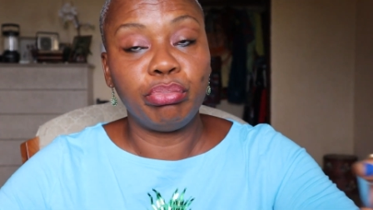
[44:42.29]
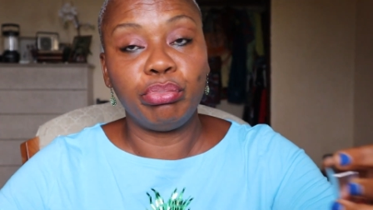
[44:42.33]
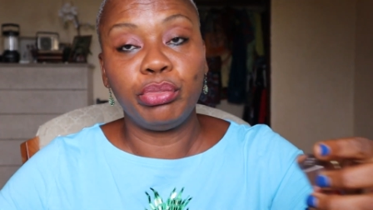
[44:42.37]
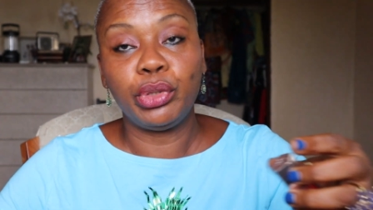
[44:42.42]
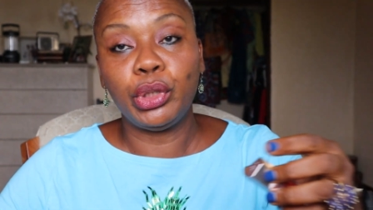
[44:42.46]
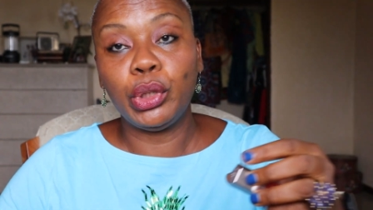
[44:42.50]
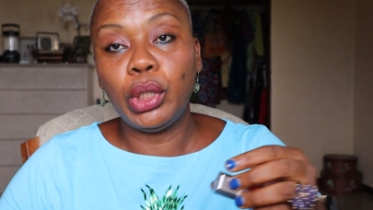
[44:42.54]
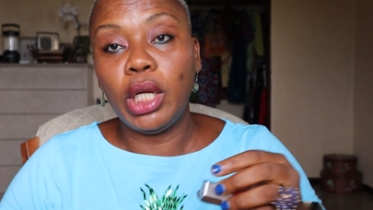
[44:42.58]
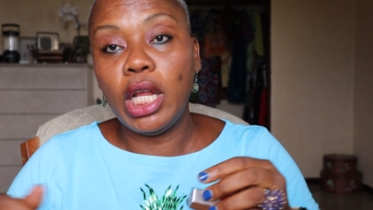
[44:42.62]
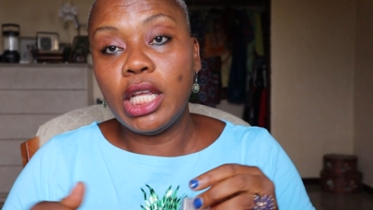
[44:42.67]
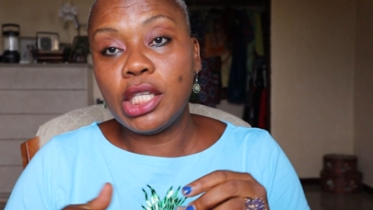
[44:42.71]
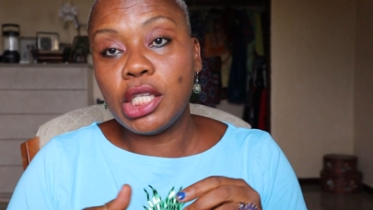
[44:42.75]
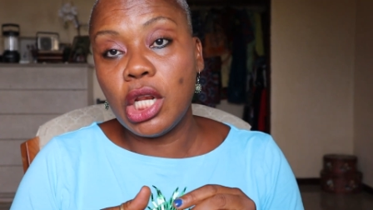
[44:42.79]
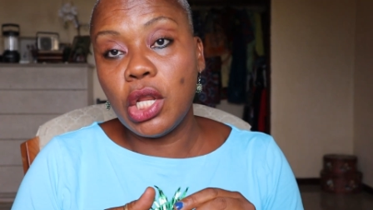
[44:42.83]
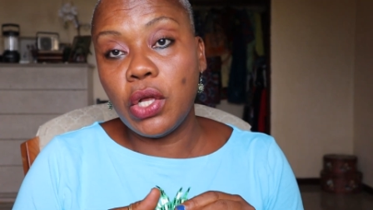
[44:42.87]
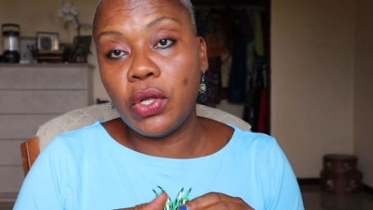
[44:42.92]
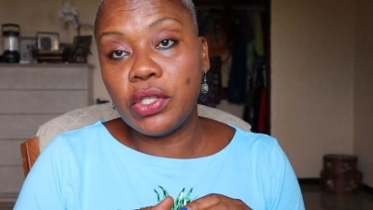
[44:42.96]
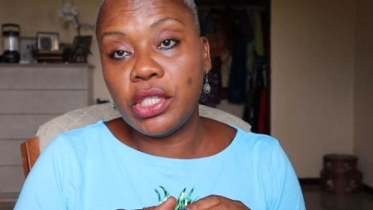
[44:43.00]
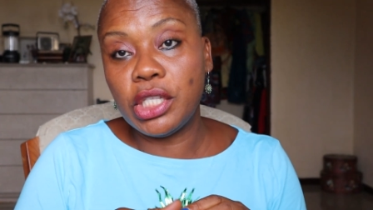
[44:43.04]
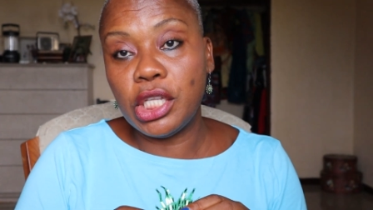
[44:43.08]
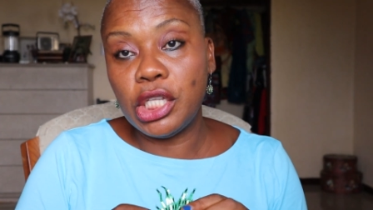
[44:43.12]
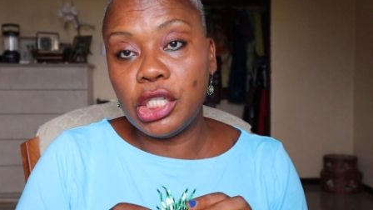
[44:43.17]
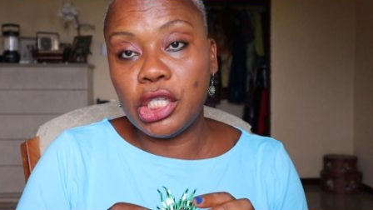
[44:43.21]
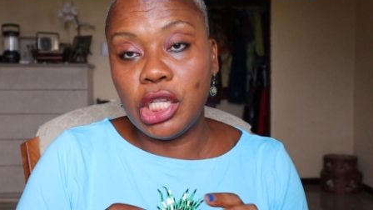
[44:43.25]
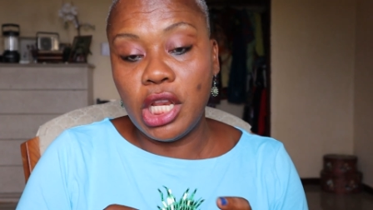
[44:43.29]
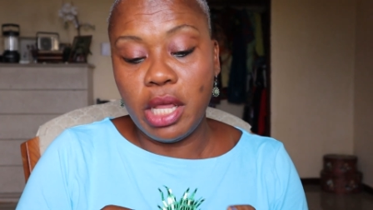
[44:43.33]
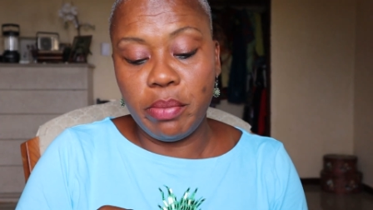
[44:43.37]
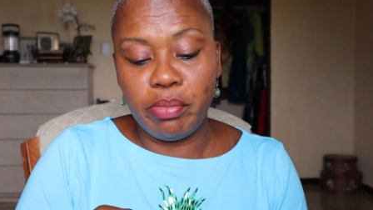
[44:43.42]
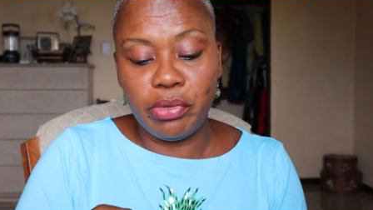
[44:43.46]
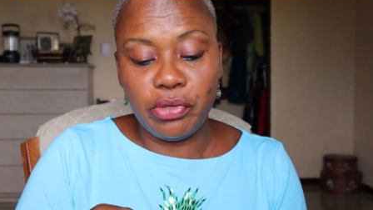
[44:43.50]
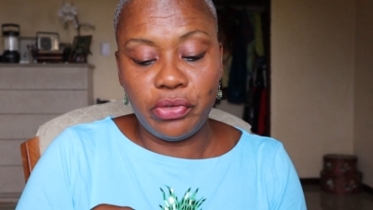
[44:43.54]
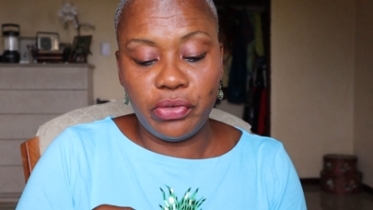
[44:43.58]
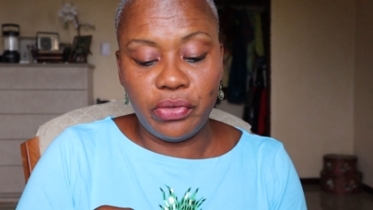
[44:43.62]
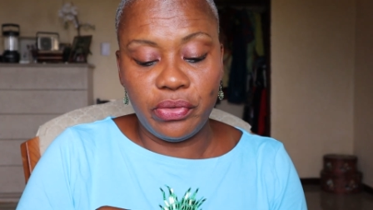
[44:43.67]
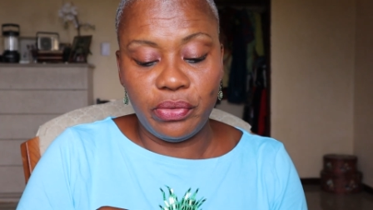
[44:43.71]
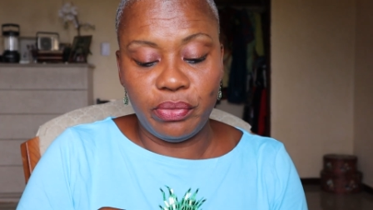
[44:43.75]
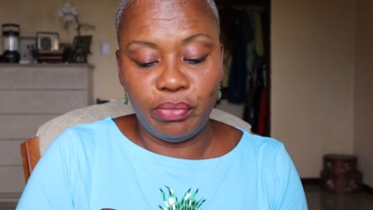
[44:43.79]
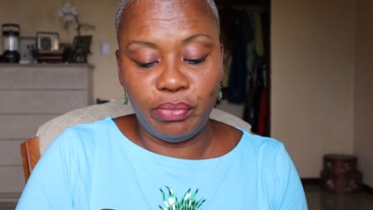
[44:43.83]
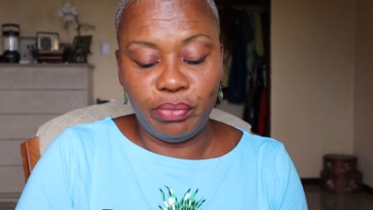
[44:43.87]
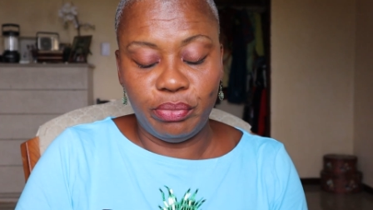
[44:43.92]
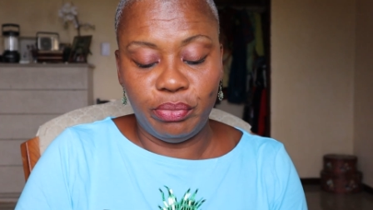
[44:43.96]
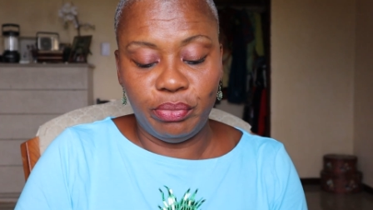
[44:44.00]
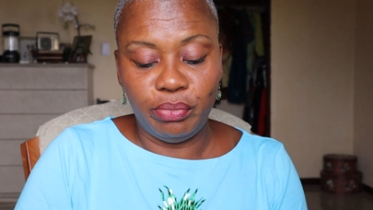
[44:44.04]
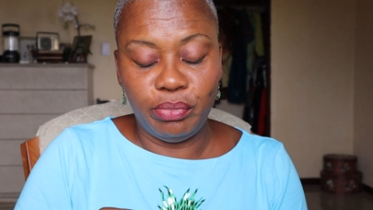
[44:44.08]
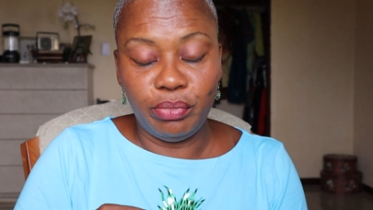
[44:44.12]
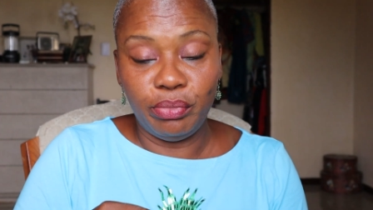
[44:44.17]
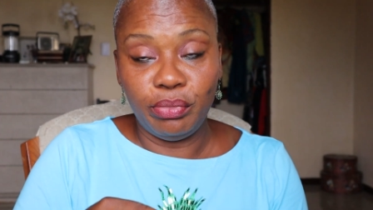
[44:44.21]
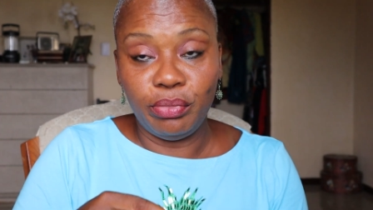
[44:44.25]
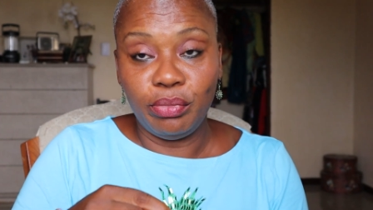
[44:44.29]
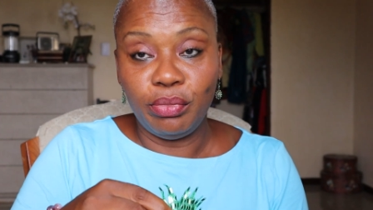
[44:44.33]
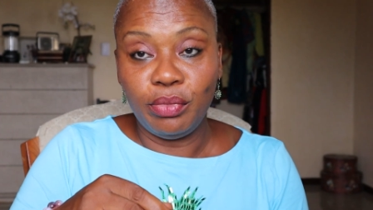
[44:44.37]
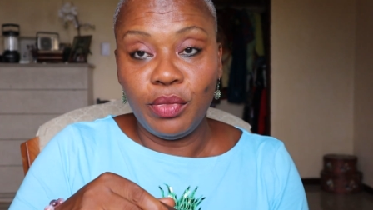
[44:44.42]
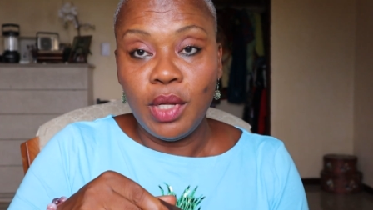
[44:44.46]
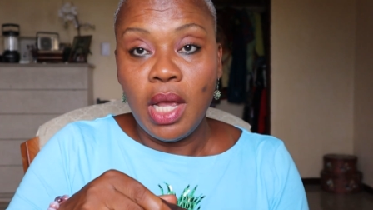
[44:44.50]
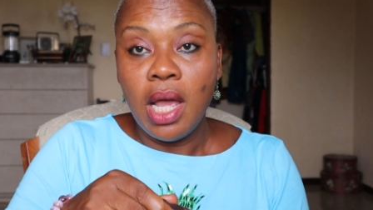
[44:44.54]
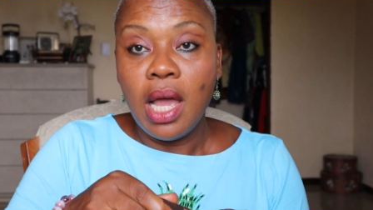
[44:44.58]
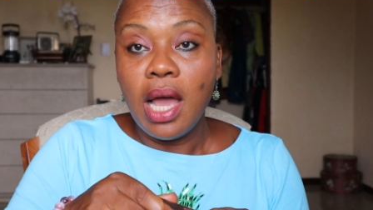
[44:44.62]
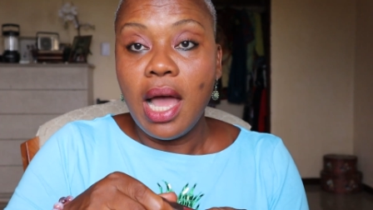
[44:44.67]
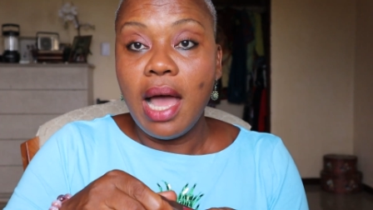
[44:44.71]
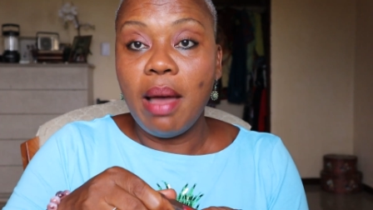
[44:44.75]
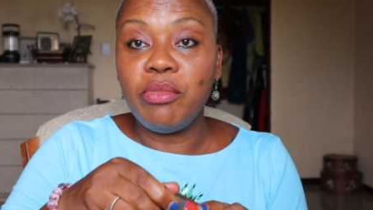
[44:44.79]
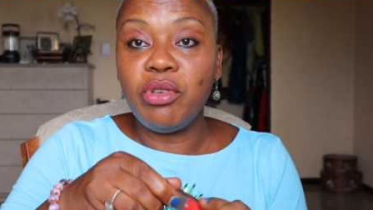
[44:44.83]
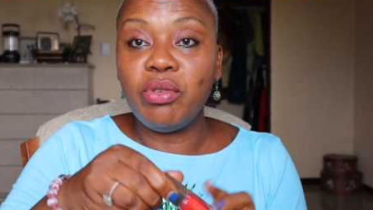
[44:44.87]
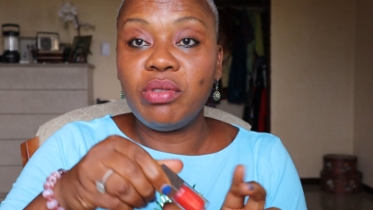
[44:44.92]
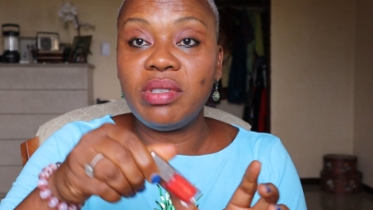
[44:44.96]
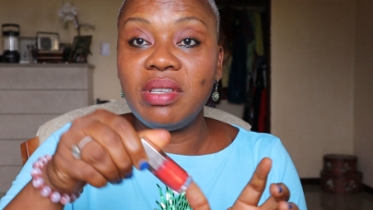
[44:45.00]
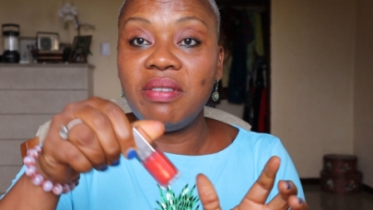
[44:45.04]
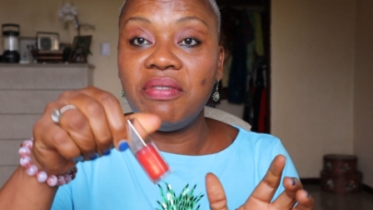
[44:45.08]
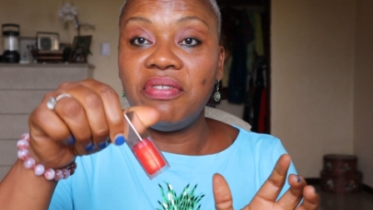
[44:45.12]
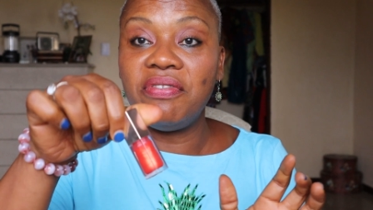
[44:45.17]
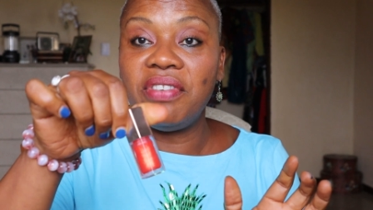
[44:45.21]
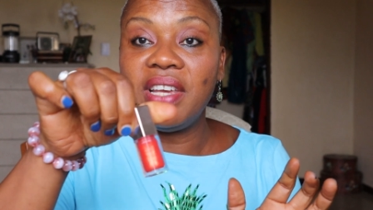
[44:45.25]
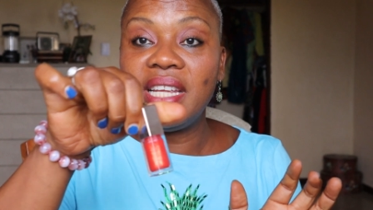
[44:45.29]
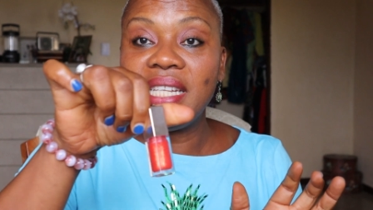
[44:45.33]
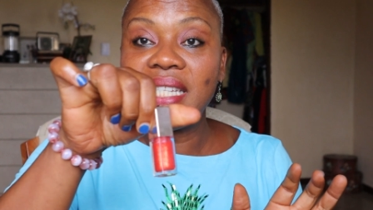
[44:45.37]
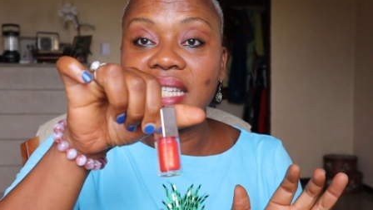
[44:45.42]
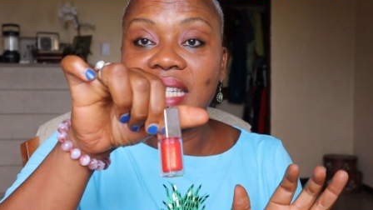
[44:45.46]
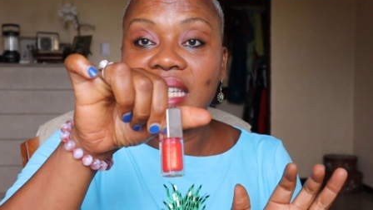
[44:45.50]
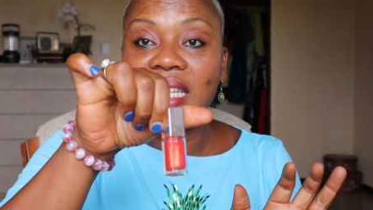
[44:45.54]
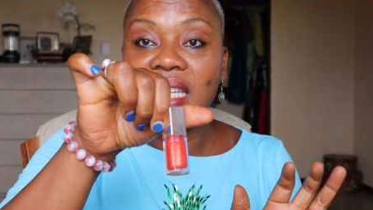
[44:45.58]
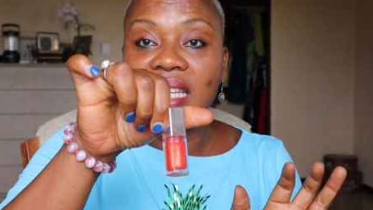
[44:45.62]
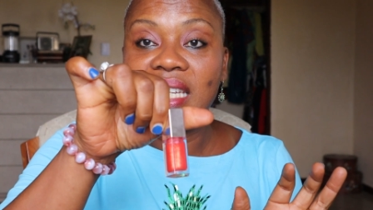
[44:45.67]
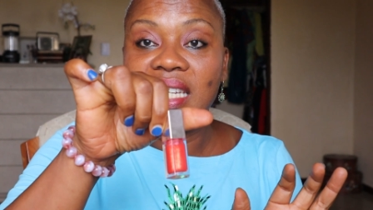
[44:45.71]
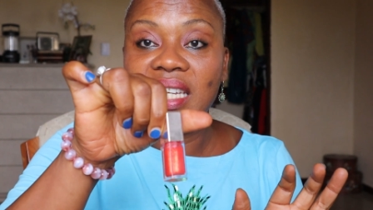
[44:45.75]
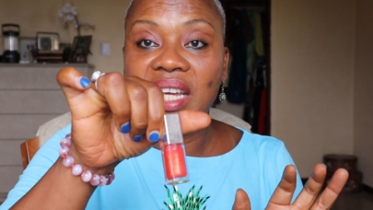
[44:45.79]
So let's close these lips. I'm using Fenty,